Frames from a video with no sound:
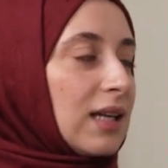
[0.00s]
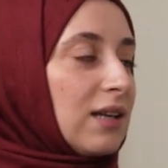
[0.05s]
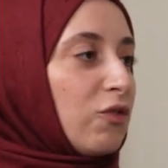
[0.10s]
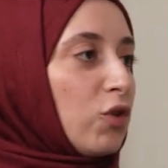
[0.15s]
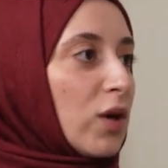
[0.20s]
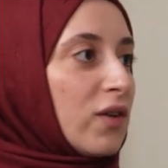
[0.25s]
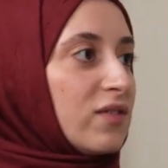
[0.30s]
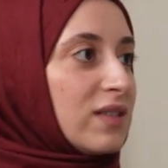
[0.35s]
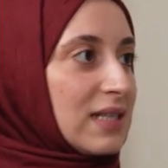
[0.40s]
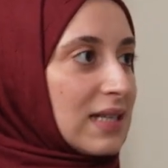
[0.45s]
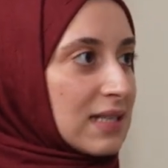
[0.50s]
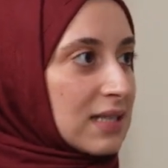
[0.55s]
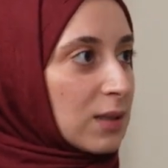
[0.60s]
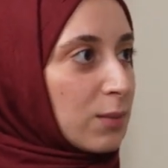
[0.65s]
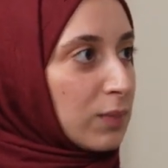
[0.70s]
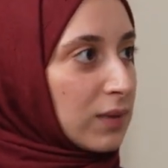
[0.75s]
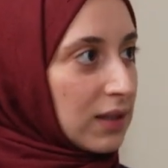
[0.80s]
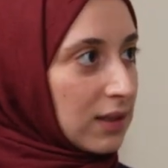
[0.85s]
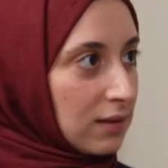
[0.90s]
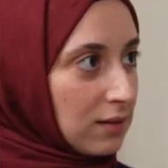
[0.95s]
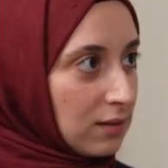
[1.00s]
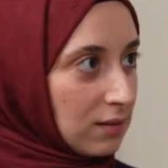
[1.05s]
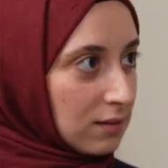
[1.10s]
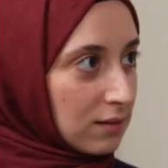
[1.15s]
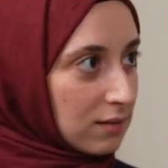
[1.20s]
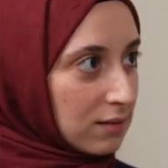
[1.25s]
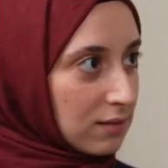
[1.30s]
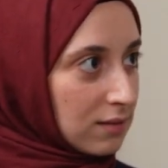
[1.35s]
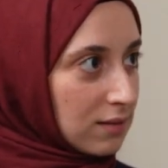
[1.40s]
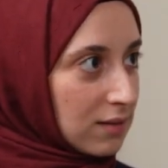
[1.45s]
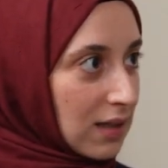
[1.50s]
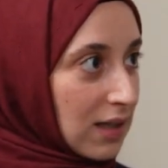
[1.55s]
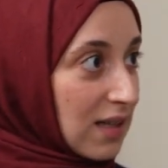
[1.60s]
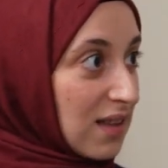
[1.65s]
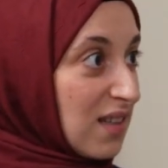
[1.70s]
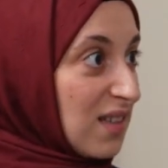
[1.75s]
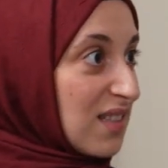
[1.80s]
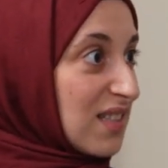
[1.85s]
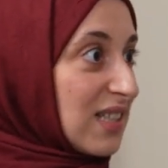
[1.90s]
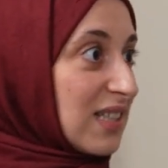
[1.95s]
if you have discipline,
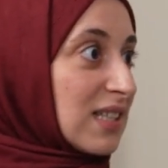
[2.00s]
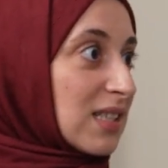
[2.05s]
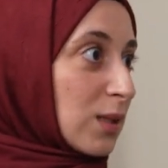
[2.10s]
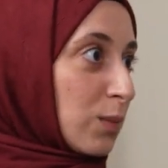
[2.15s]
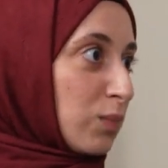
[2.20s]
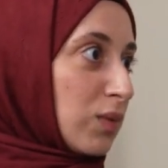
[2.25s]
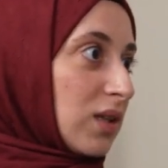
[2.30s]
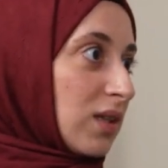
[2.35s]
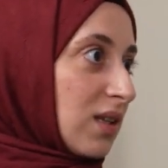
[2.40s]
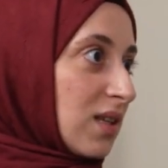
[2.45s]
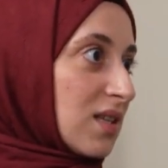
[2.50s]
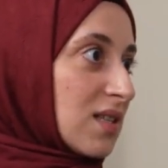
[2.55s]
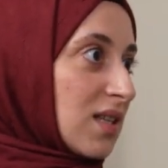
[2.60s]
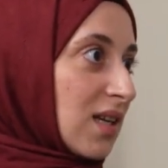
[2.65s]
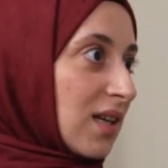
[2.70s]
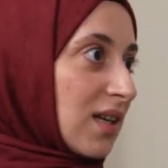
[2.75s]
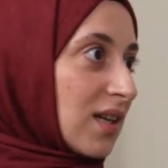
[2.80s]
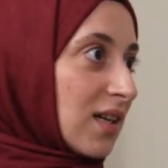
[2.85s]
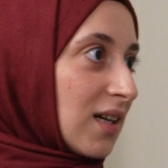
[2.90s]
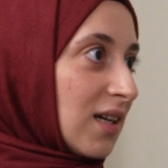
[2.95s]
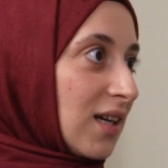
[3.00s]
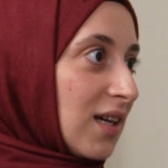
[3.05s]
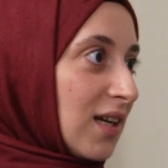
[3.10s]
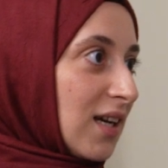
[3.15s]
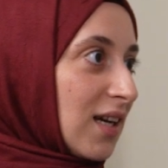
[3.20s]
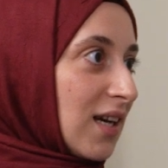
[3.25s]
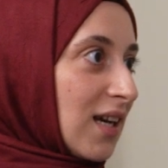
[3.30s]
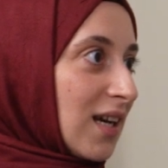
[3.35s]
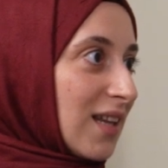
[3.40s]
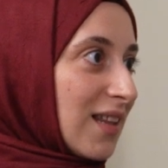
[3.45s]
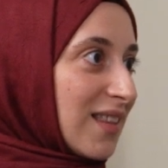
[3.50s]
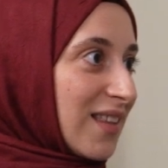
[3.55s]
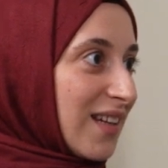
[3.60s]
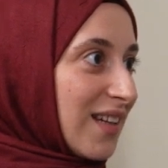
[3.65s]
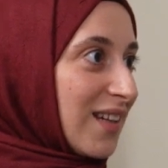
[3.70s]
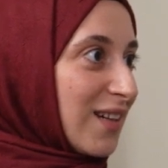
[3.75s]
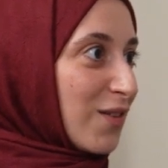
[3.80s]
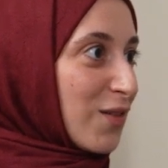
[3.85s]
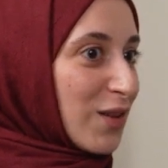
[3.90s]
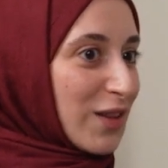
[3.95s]
I think discipline is like
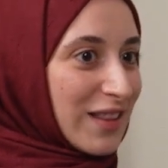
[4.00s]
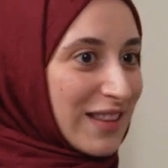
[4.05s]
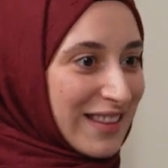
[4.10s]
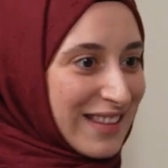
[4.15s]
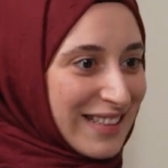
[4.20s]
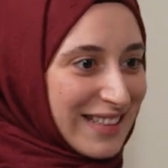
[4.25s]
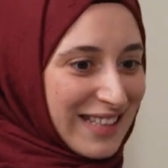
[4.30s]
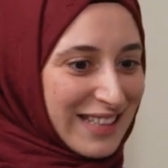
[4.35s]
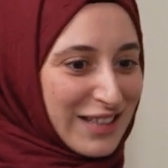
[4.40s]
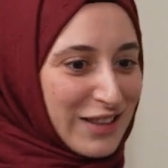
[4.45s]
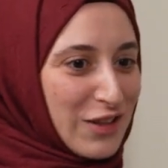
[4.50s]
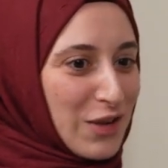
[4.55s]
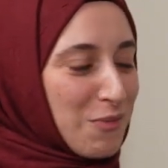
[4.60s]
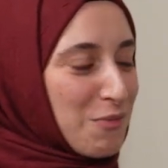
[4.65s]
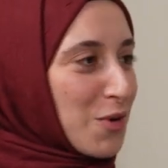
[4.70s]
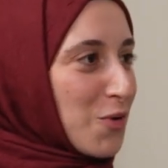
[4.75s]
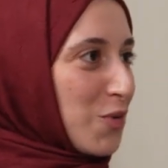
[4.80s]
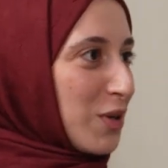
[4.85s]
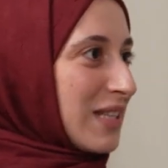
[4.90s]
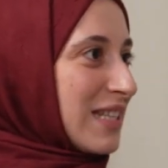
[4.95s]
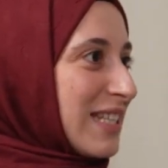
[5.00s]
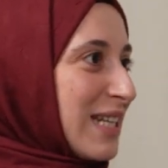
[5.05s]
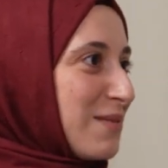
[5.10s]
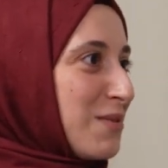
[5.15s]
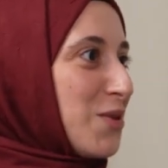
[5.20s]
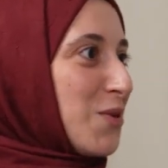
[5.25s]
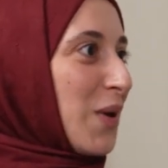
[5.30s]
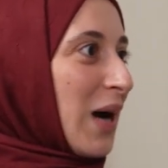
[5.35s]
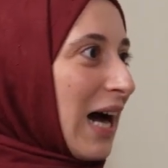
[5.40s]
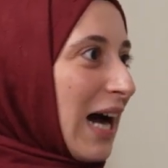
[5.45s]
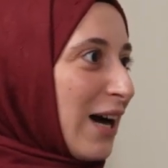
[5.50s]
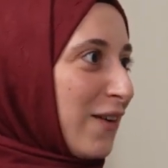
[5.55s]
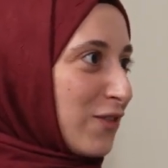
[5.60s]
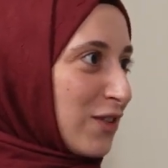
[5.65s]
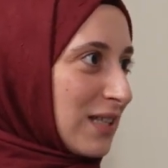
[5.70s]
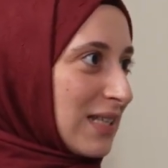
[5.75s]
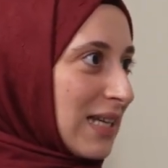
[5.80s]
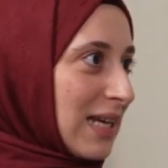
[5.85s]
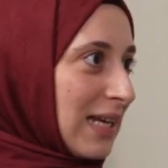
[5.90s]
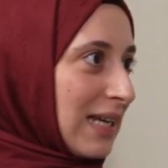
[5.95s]
the like number one step you
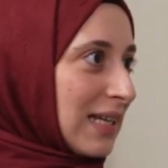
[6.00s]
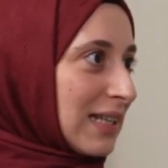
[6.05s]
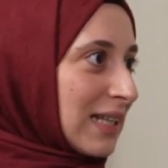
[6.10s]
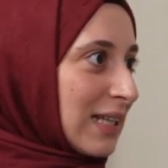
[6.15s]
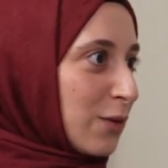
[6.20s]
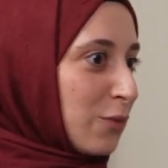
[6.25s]
have to take.